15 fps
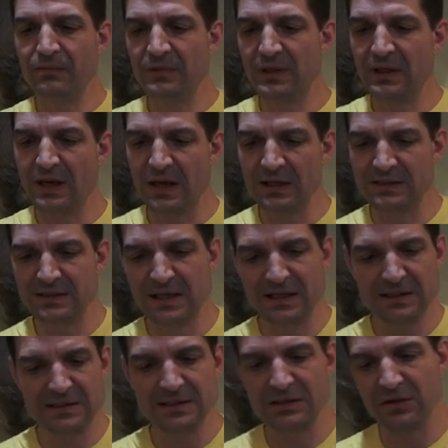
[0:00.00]
you got to
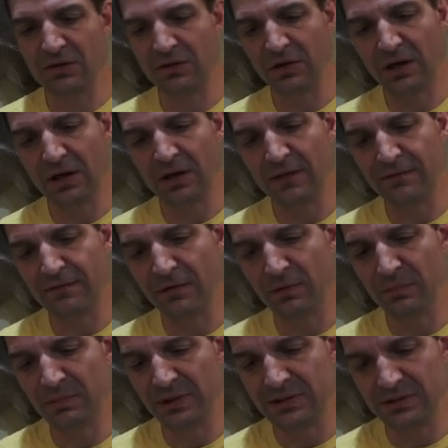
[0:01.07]
take this little
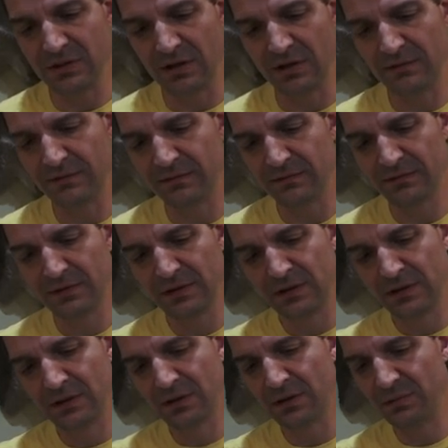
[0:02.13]
foam piece off.
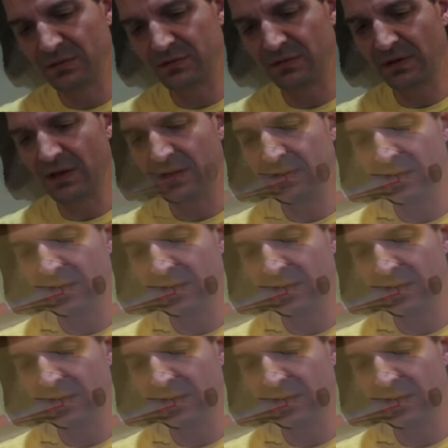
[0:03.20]
Almost forgot